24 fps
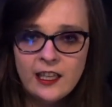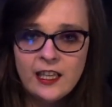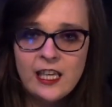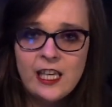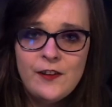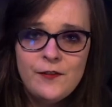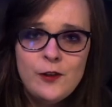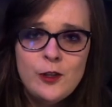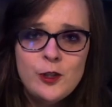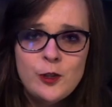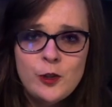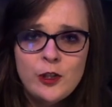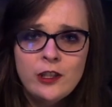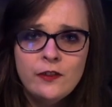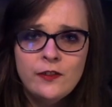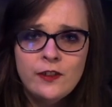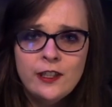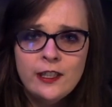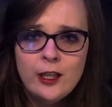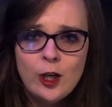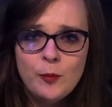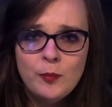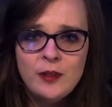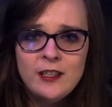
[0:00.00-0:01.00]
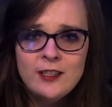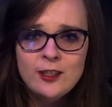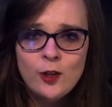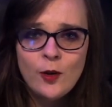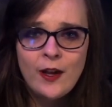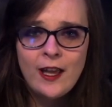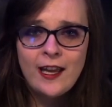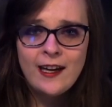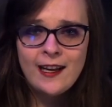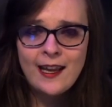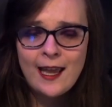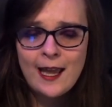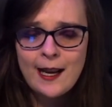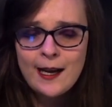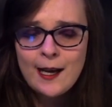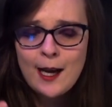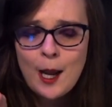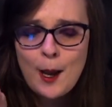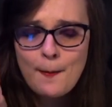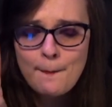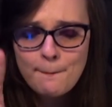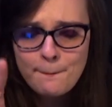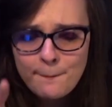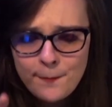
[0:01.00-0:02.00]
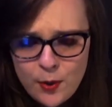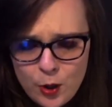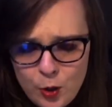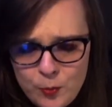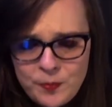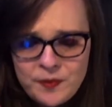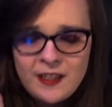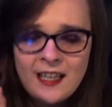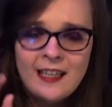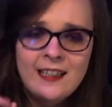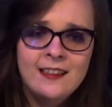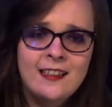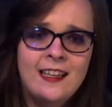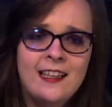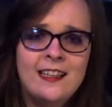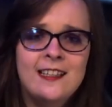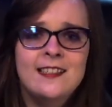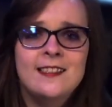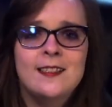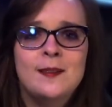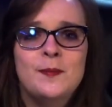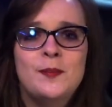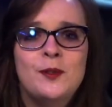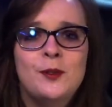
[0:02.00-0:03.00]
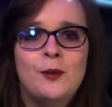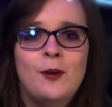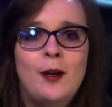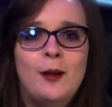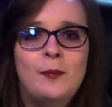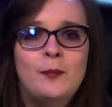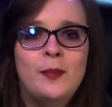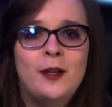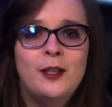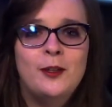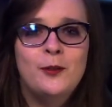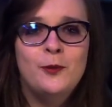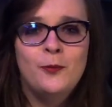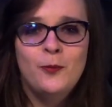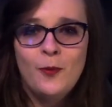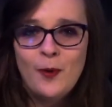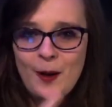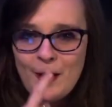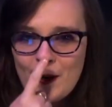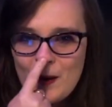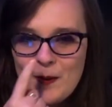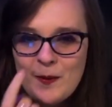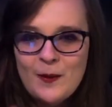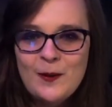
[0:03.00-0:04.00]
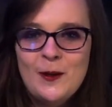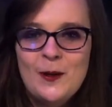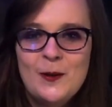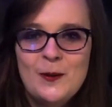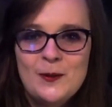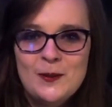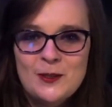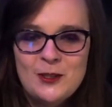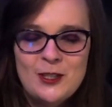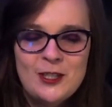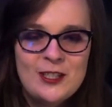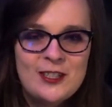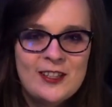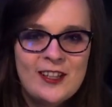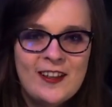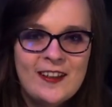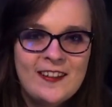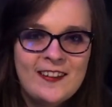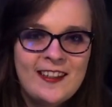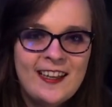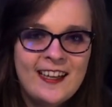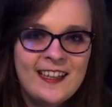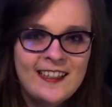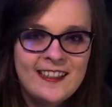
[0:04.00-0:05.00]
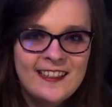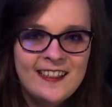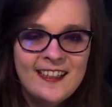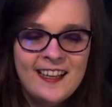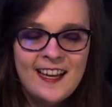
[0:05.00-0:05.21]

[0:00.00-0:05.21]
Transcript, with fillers: If you enjoy the video, please go ahead and boop that like and subscribe button right on the nose, just like that.